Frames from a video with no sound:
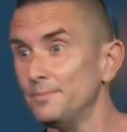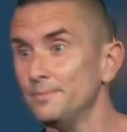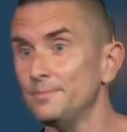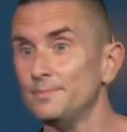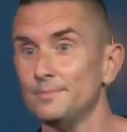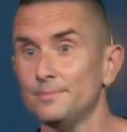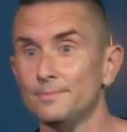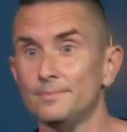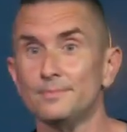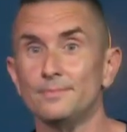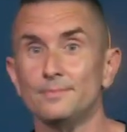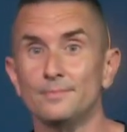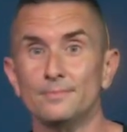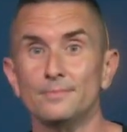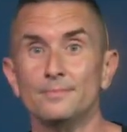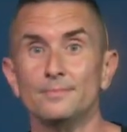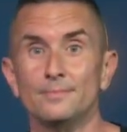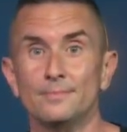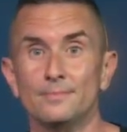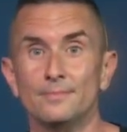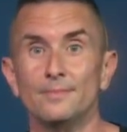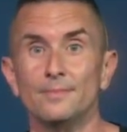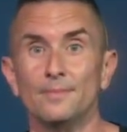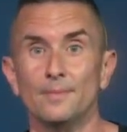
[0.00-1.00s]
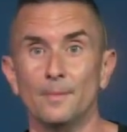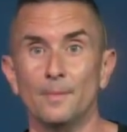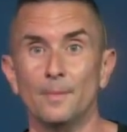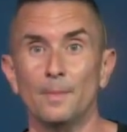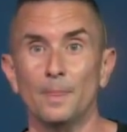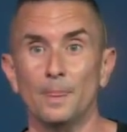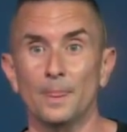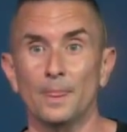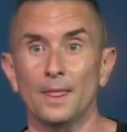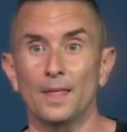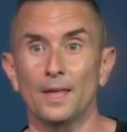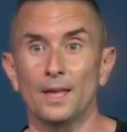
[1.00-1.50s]

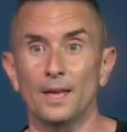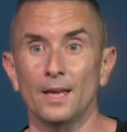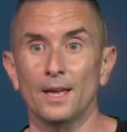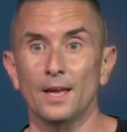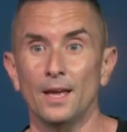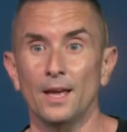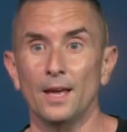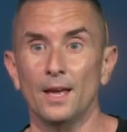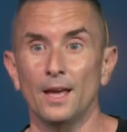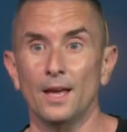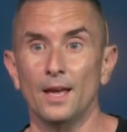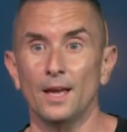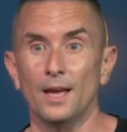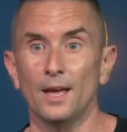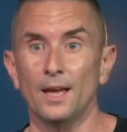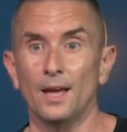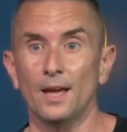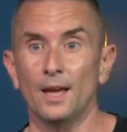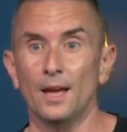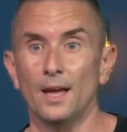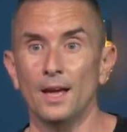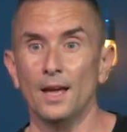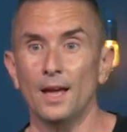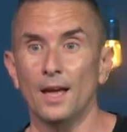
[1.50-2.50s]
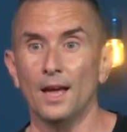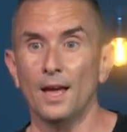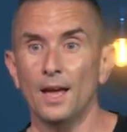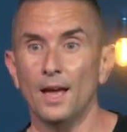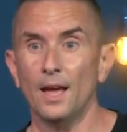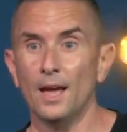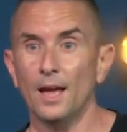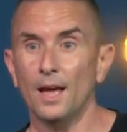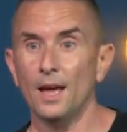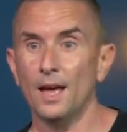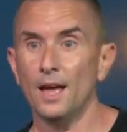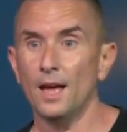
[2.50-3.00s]
[no speech]